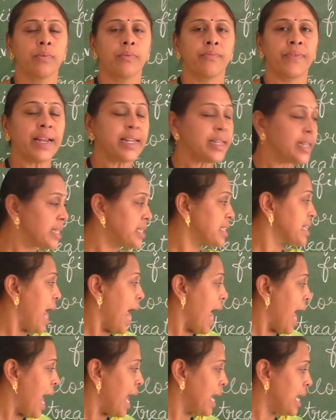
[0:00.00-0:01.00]
When this
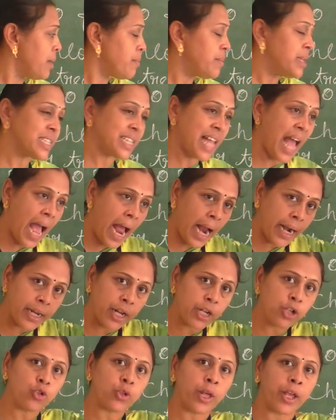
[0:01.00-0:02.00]
alum is
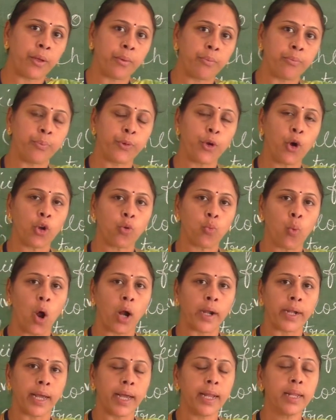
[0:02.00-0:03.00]
added to the impure
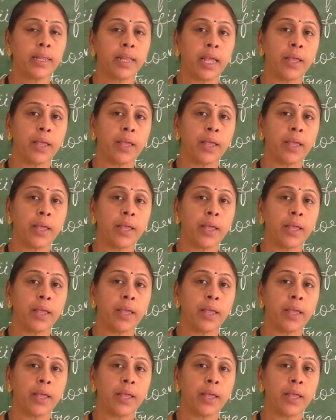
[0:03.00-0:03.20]
water,